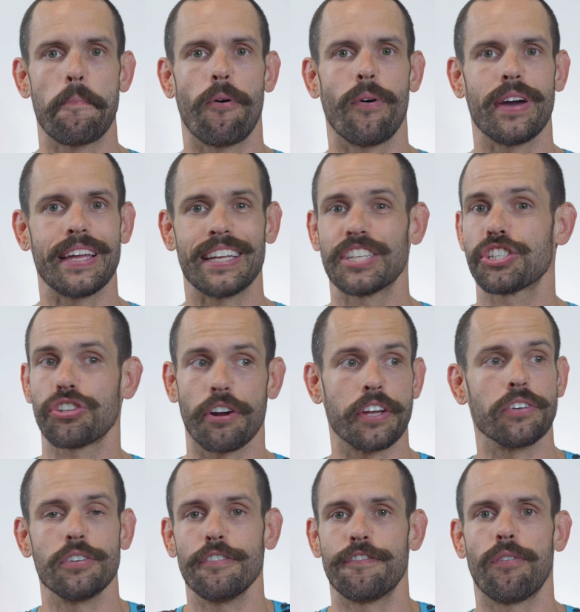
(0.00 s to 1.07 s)
point,
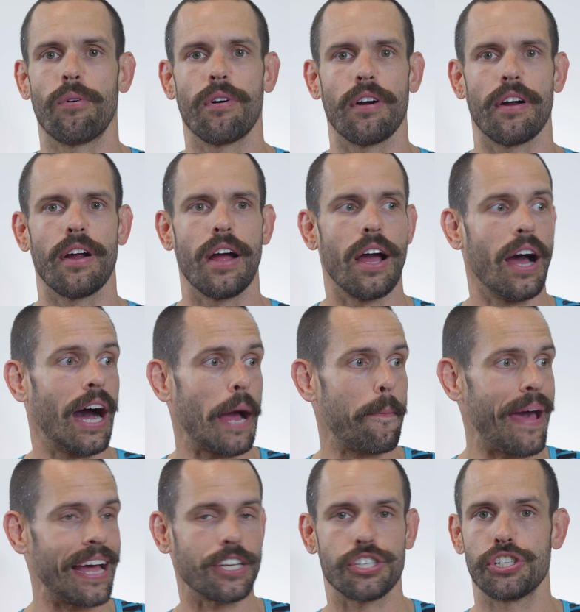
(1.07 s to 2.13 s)
starting loop 4, I
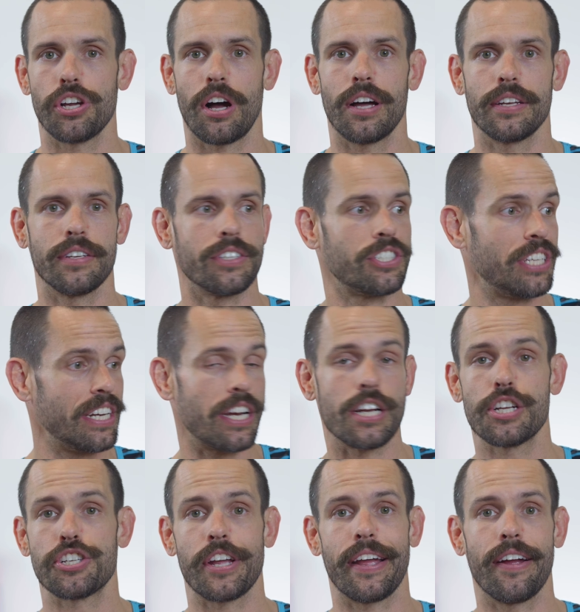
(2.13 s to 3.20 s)
passed John sitting in a
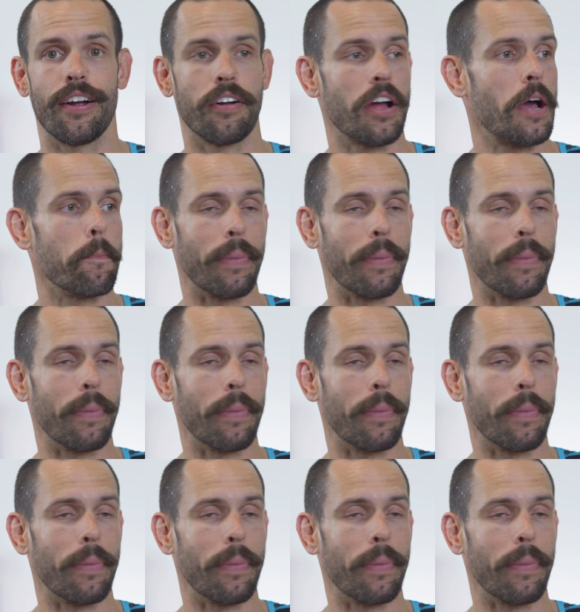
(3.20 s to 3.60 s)
chair.